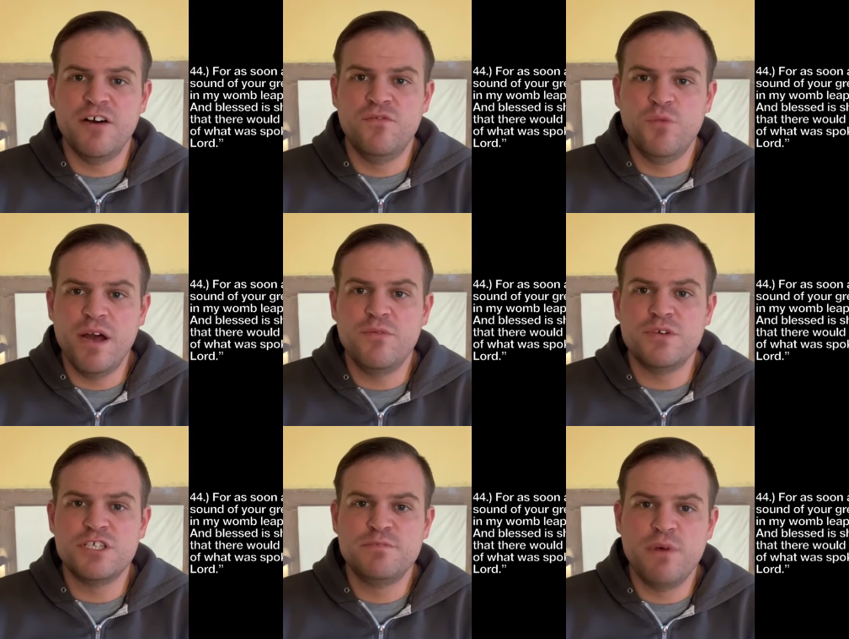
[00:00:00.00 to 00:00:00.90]
of what
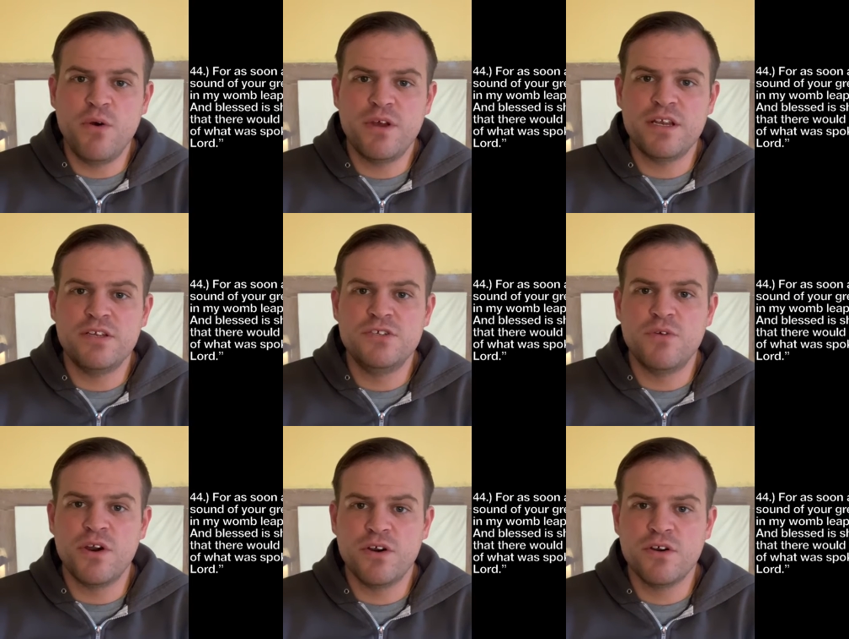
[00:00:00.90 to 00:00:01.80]
was spoken
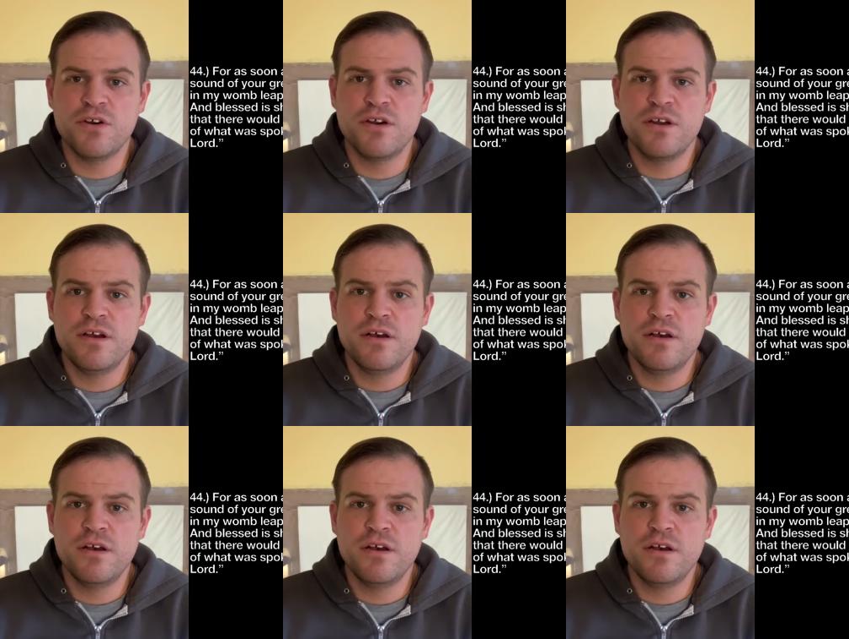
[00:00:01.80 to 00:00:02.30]
to her